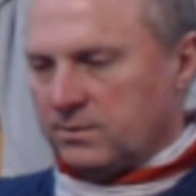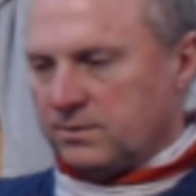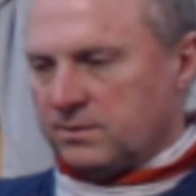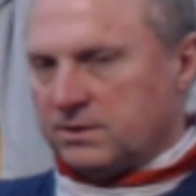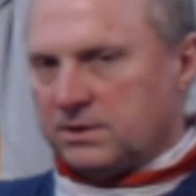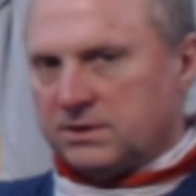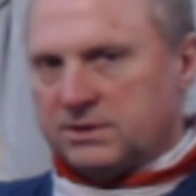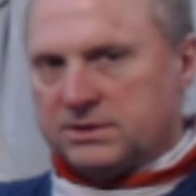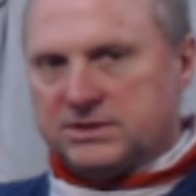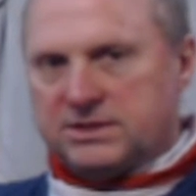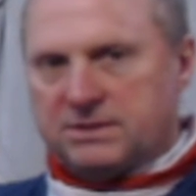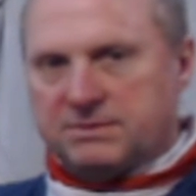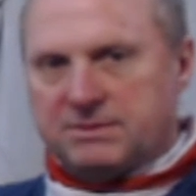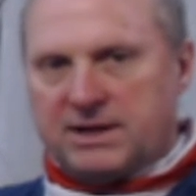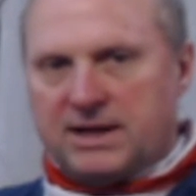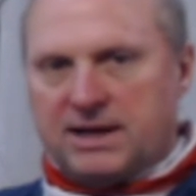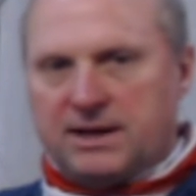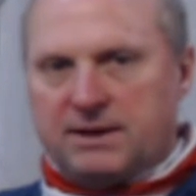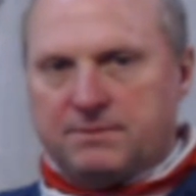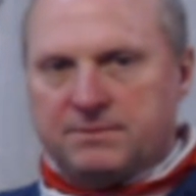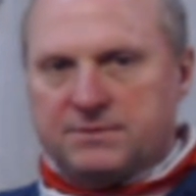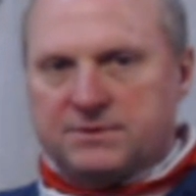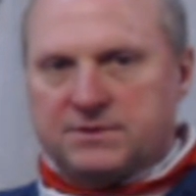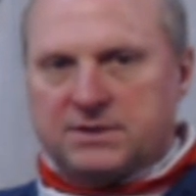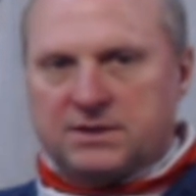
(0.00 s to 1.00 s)

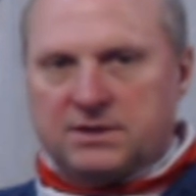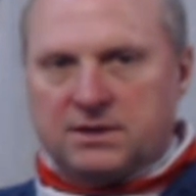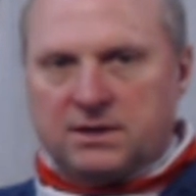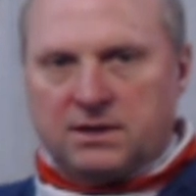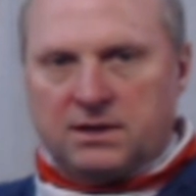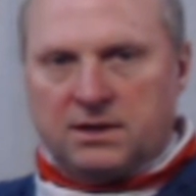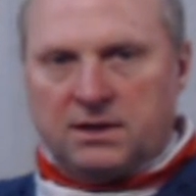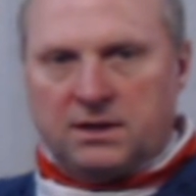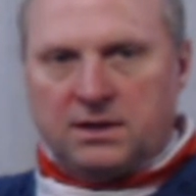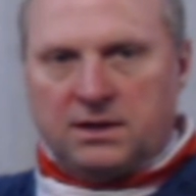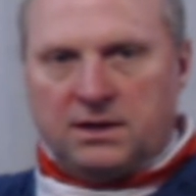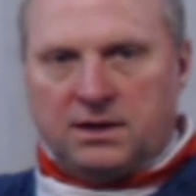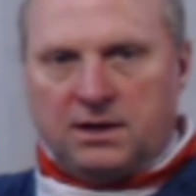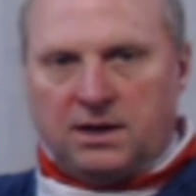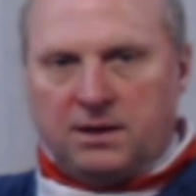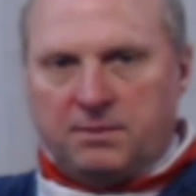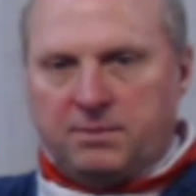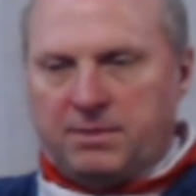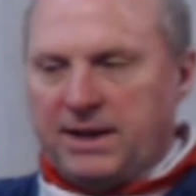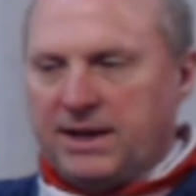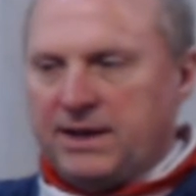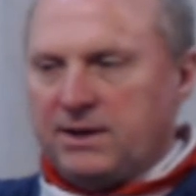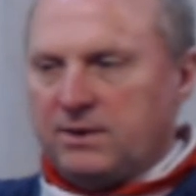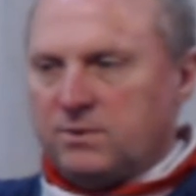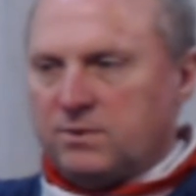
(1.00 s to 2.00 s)
Sometimes a
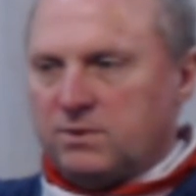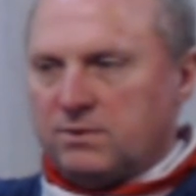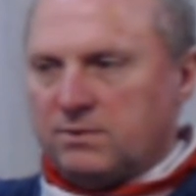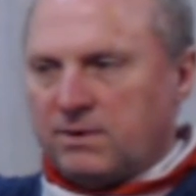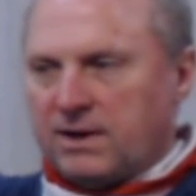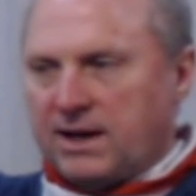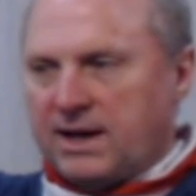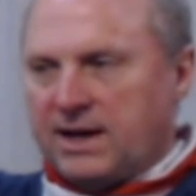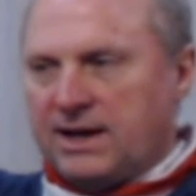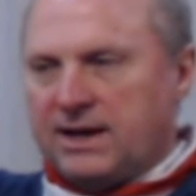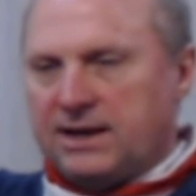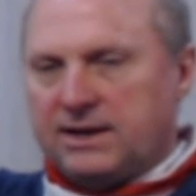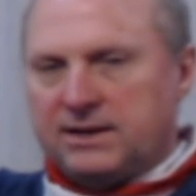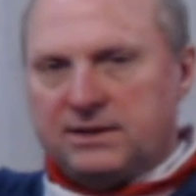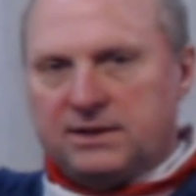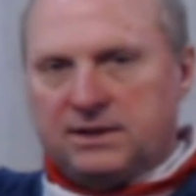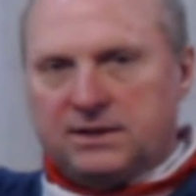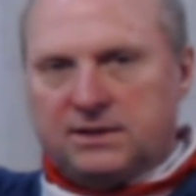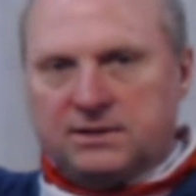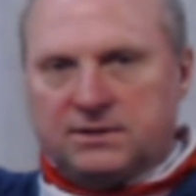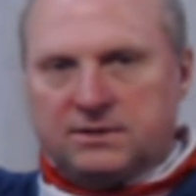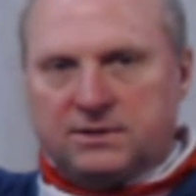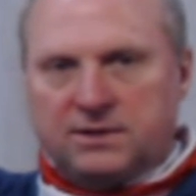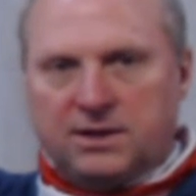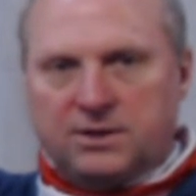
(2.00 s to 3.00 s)
bait will
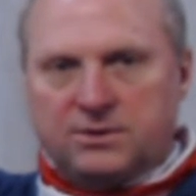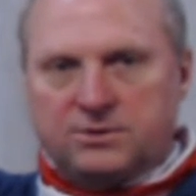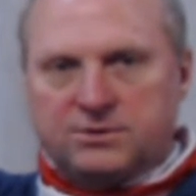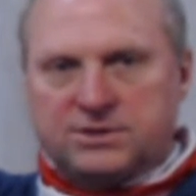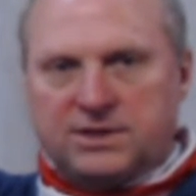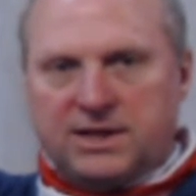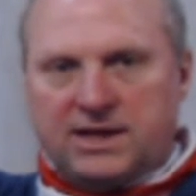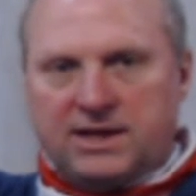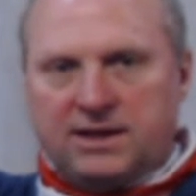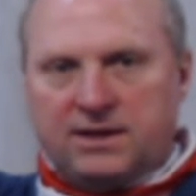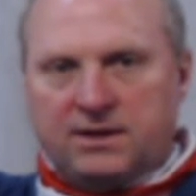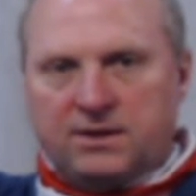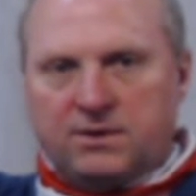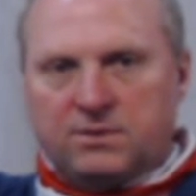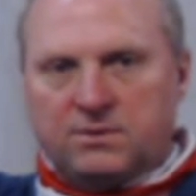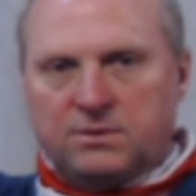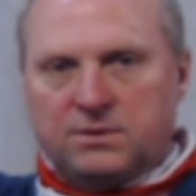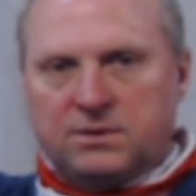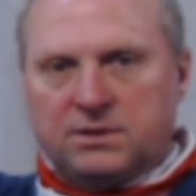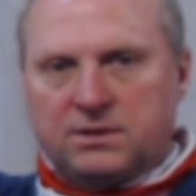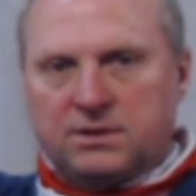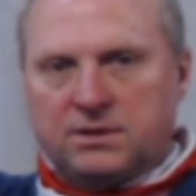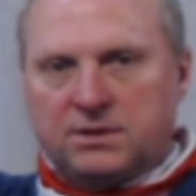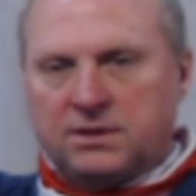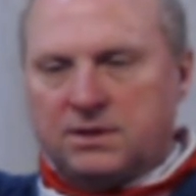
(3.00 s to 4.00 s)
ride nose
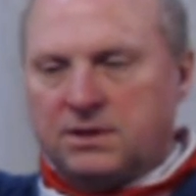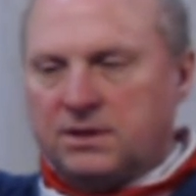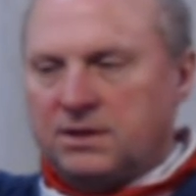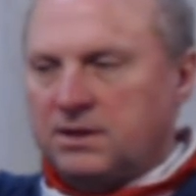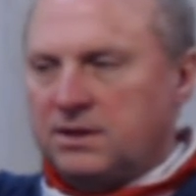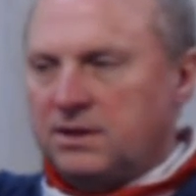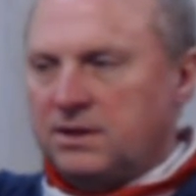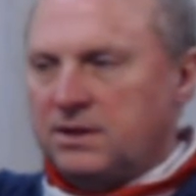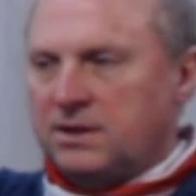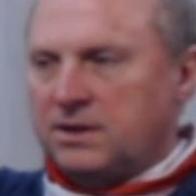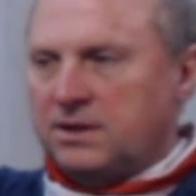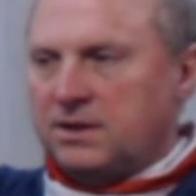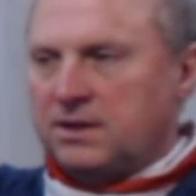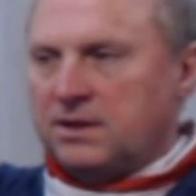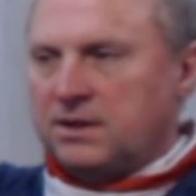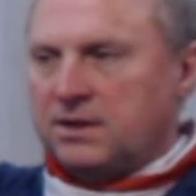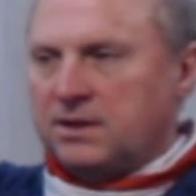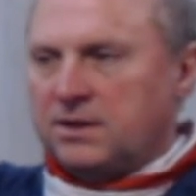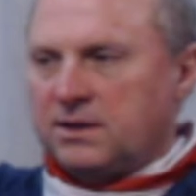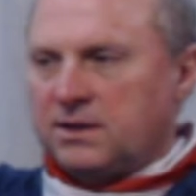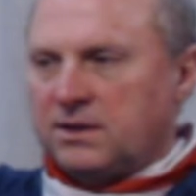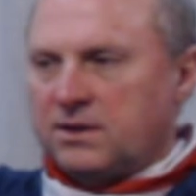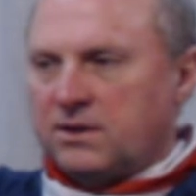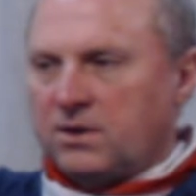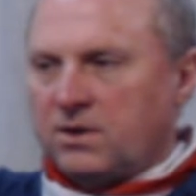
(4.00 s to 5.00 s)
down
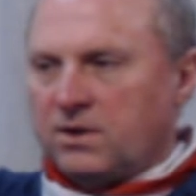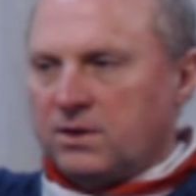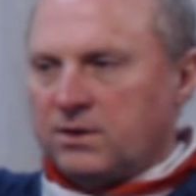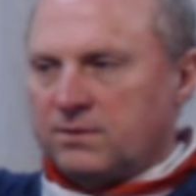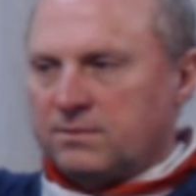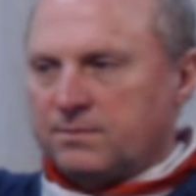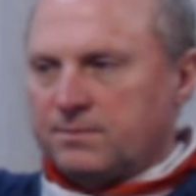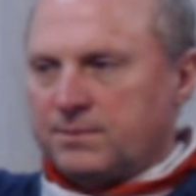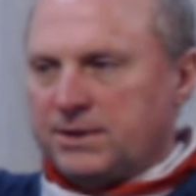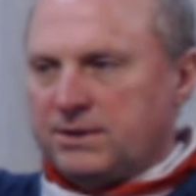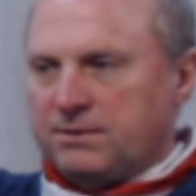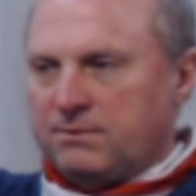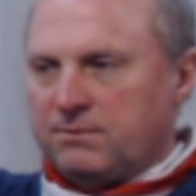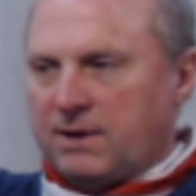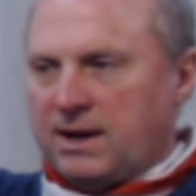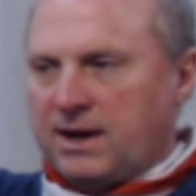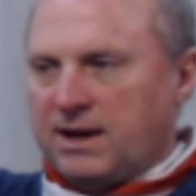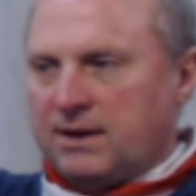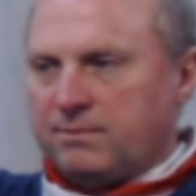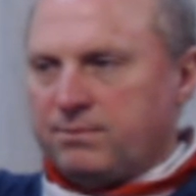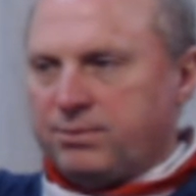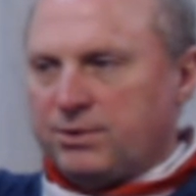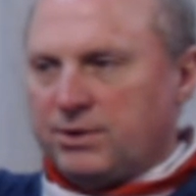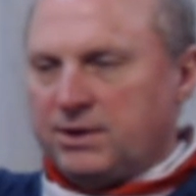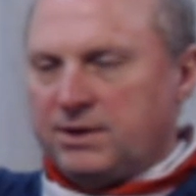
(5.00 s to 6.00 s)
or
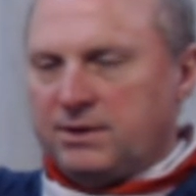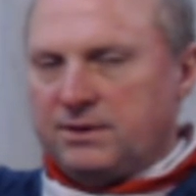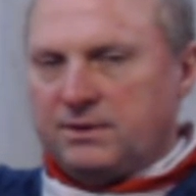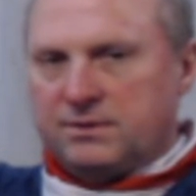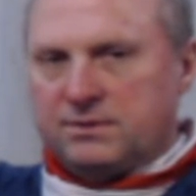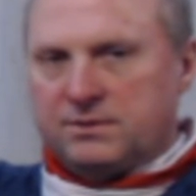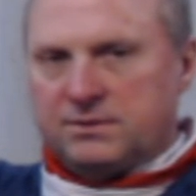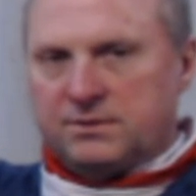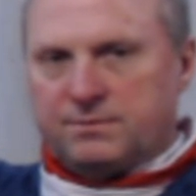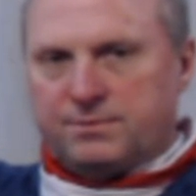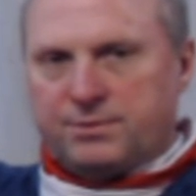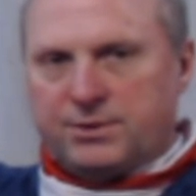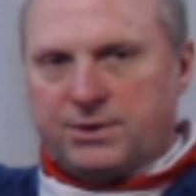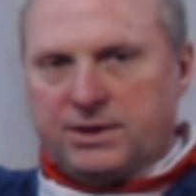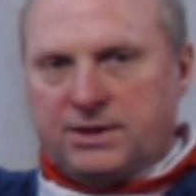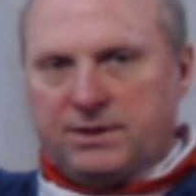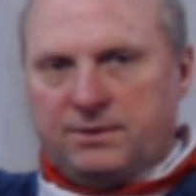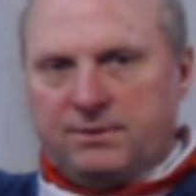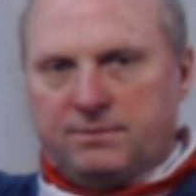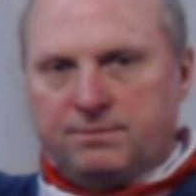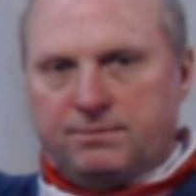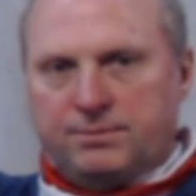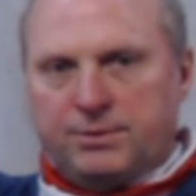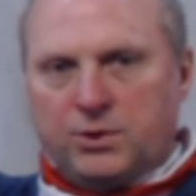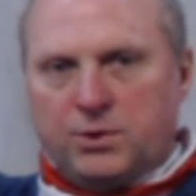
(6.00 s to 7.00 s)
ride pretty
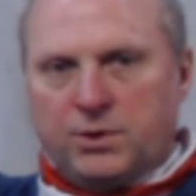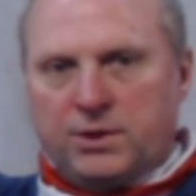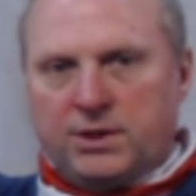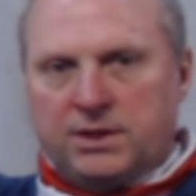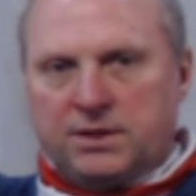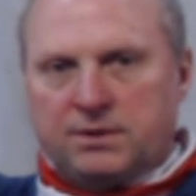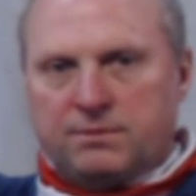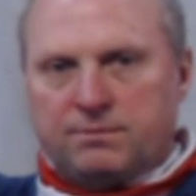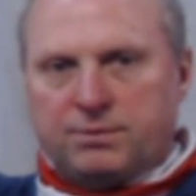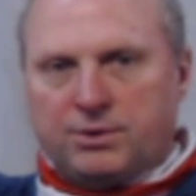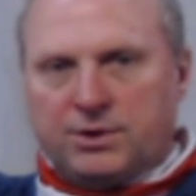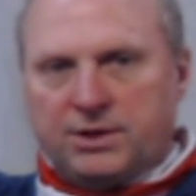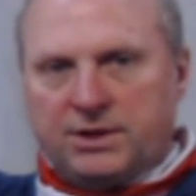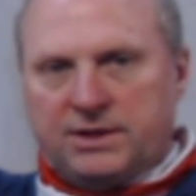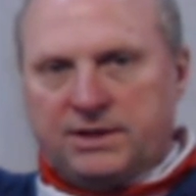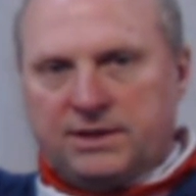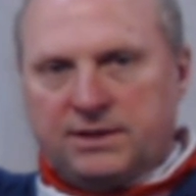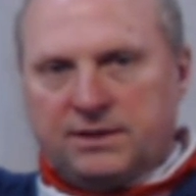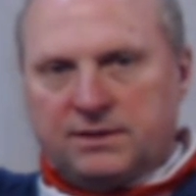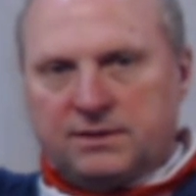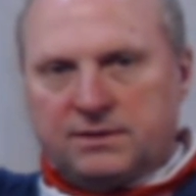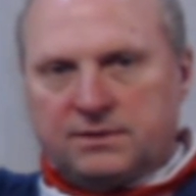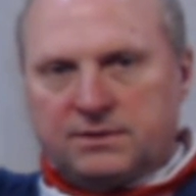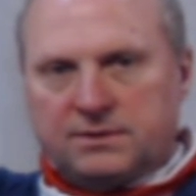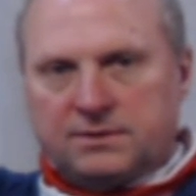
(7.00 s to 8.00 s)
buoyant, pretty
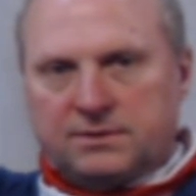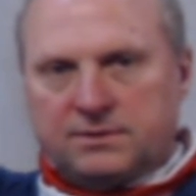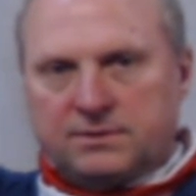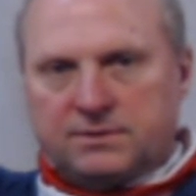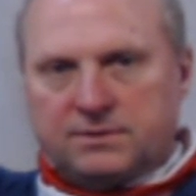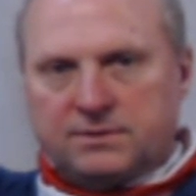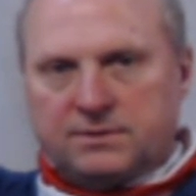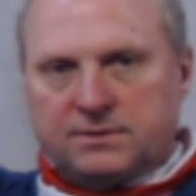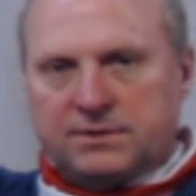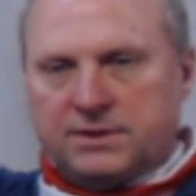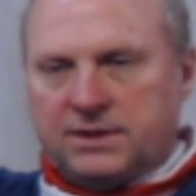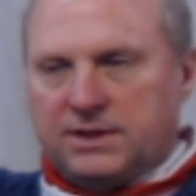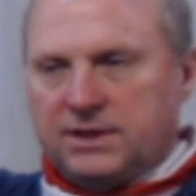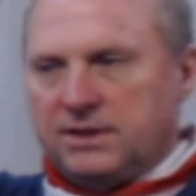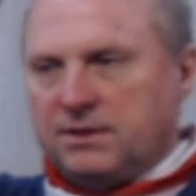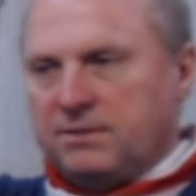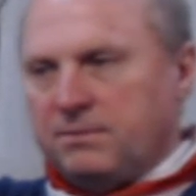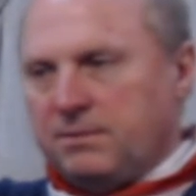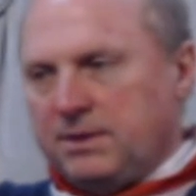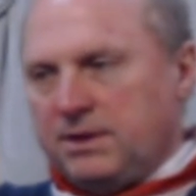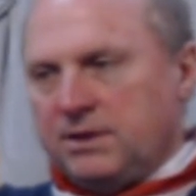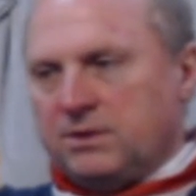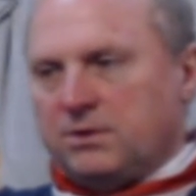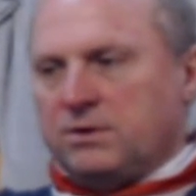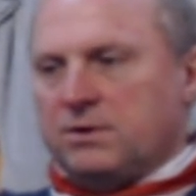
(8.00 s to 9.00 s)
in the
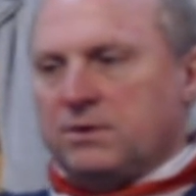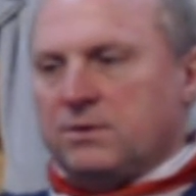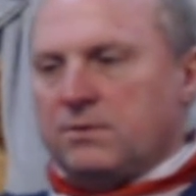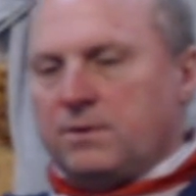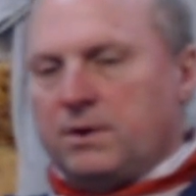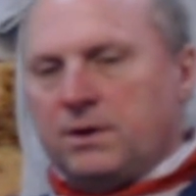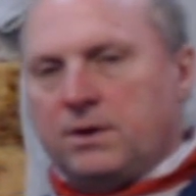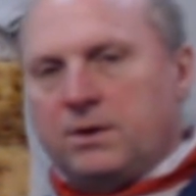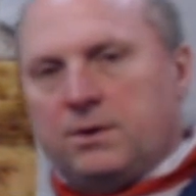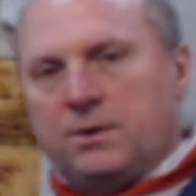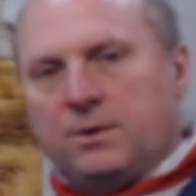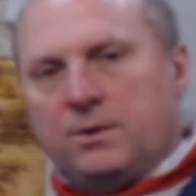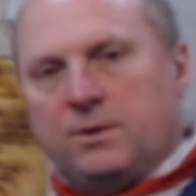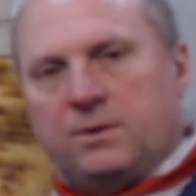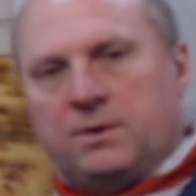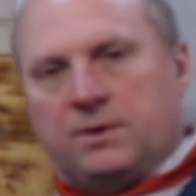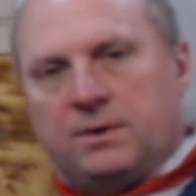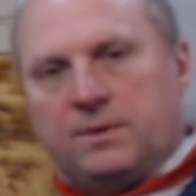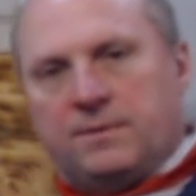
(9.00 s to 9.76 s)
middle of the road,